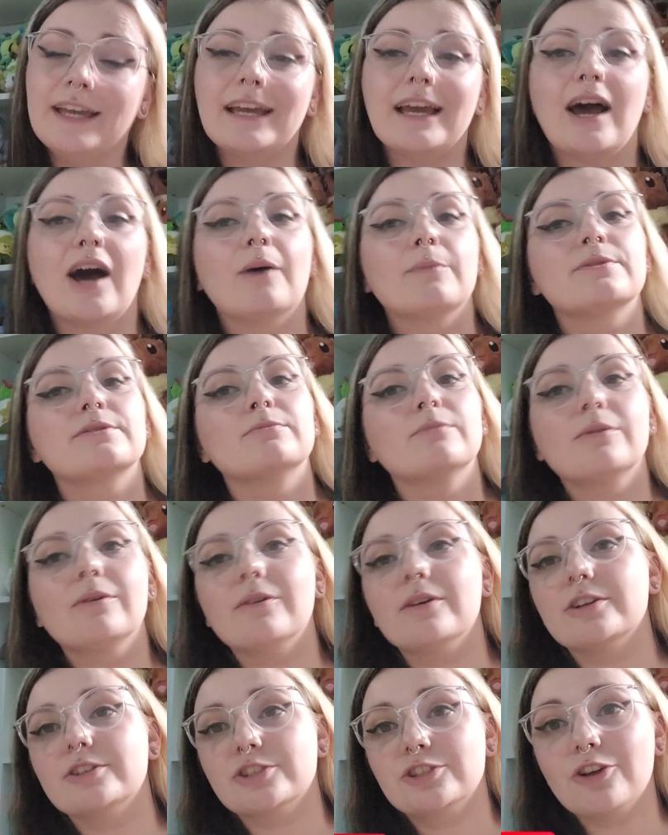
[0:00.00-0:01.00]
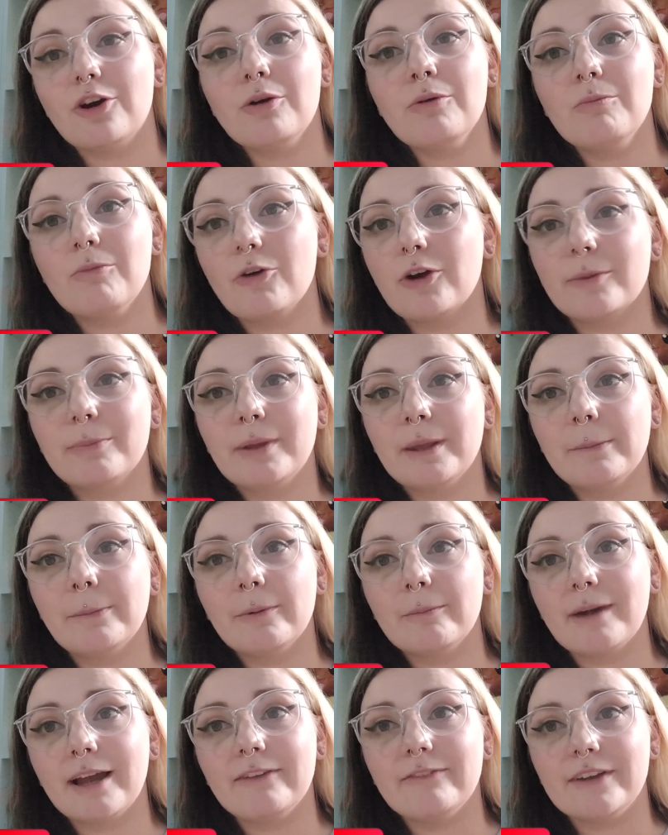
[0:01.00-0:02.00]
It helps show more
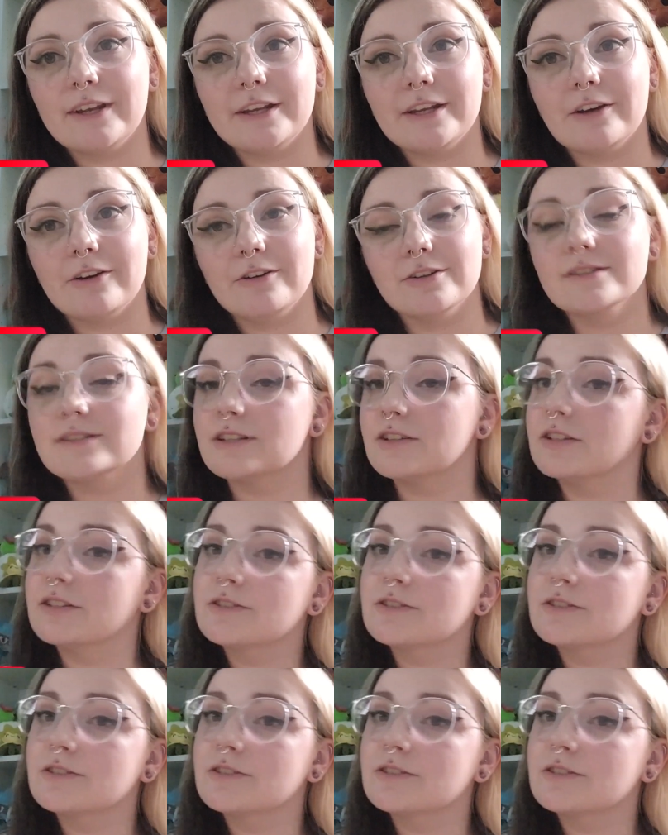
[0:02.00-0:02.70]
people my videos.